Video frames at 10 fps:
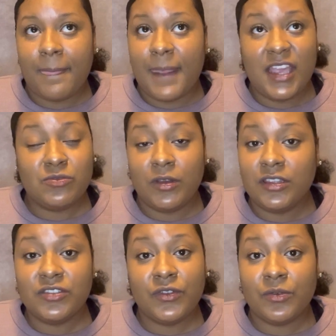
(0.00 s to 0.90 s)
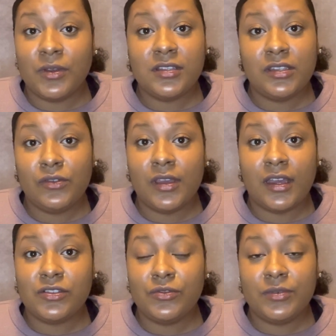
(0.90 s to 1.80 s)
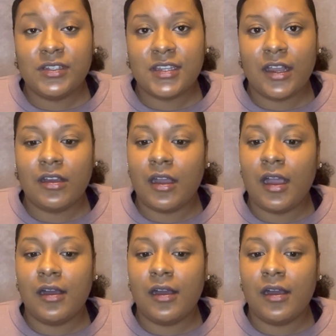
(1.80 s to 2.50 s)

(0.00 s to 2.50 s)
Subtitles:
As well as for the rest of you guys who reached out.